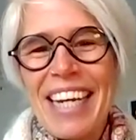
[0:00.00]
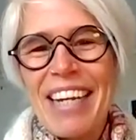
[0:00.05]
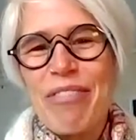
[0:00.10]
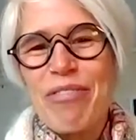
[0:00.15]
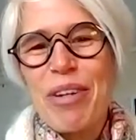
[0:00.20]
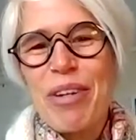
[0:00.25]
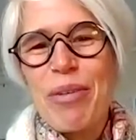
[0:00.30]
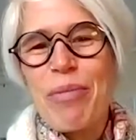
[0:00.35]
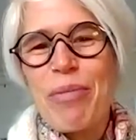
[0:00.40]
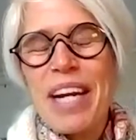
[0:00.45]

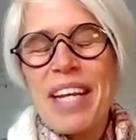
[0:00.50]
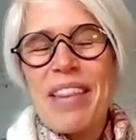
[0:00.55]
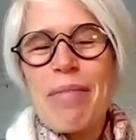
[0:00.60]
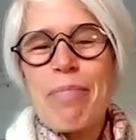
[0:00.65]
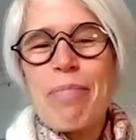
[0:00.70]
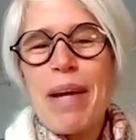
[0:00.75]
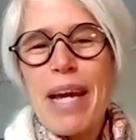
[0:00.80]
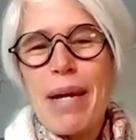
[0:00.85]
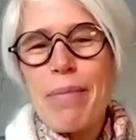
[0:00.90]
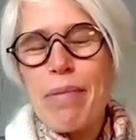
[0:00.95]
everyone, the
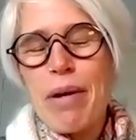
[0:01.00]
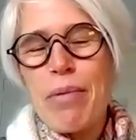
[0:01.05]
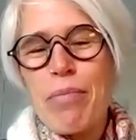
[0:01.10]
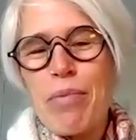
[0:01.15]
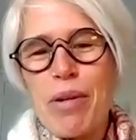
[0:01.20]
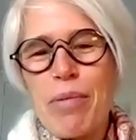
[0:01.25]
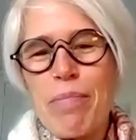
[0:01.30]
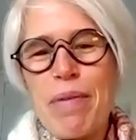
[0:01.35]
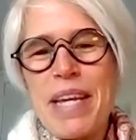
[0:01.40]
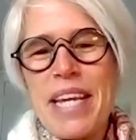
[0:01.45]
paper
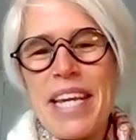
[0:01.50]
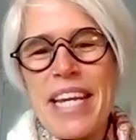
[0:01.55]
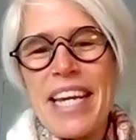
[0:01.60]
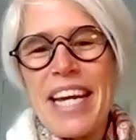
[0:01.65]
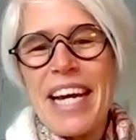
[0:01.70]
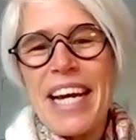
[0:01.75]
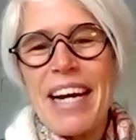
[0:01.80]
will be